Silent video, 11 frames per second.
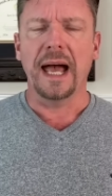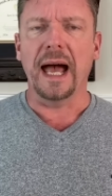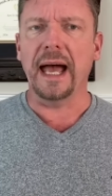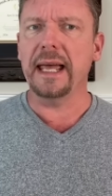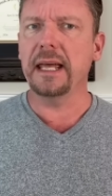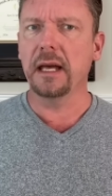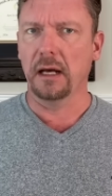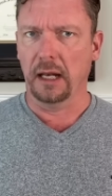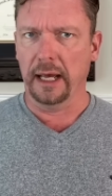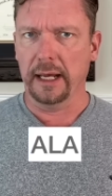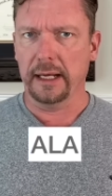
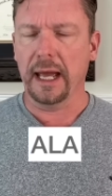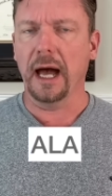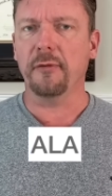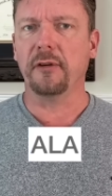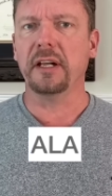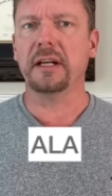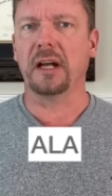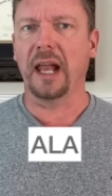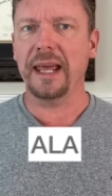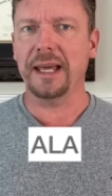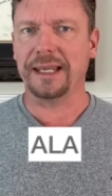ALA,
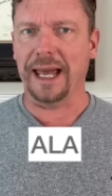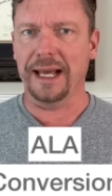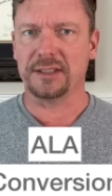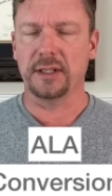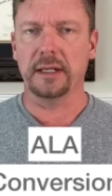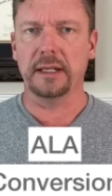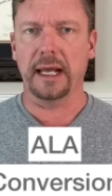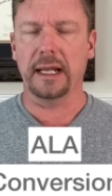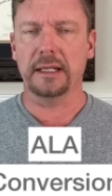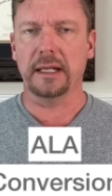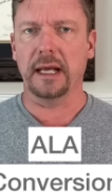alpha-linoleic acid,
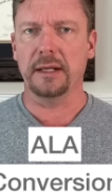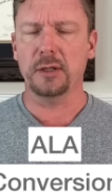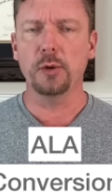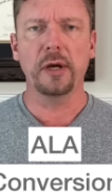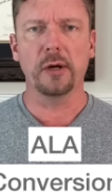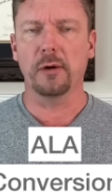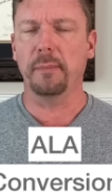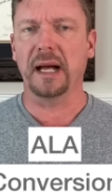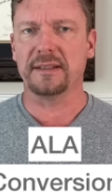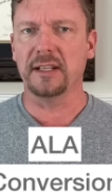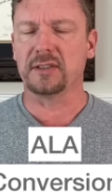and uh, you hear
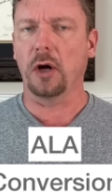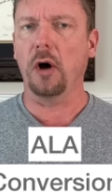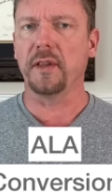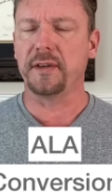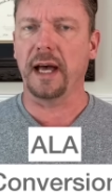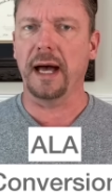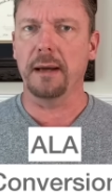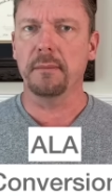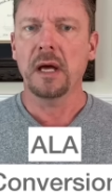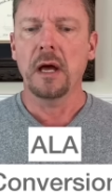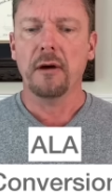about this all the time
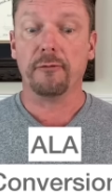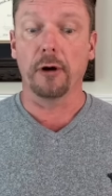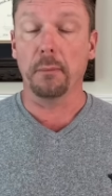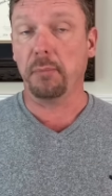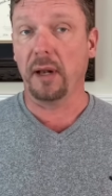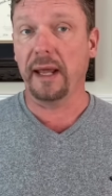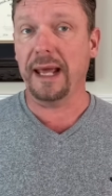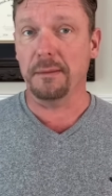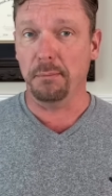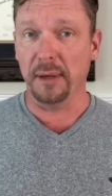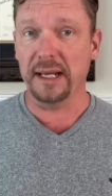from
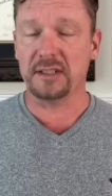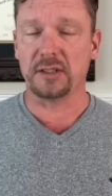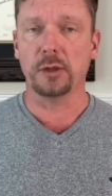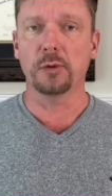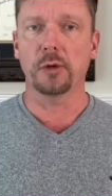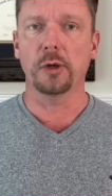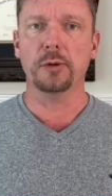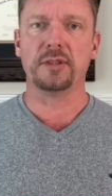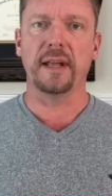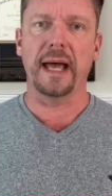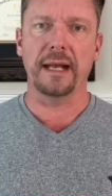plant-based gurus
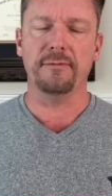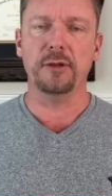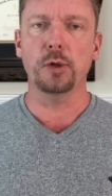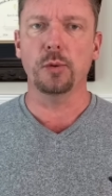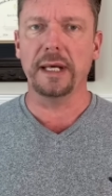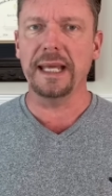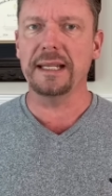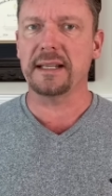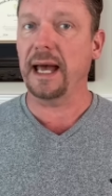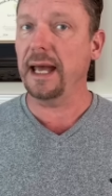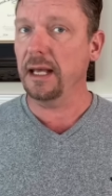that if you eat
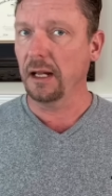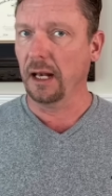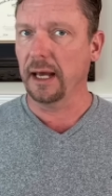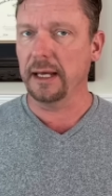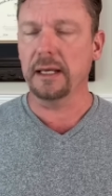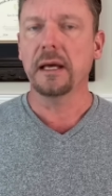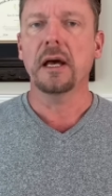ALA,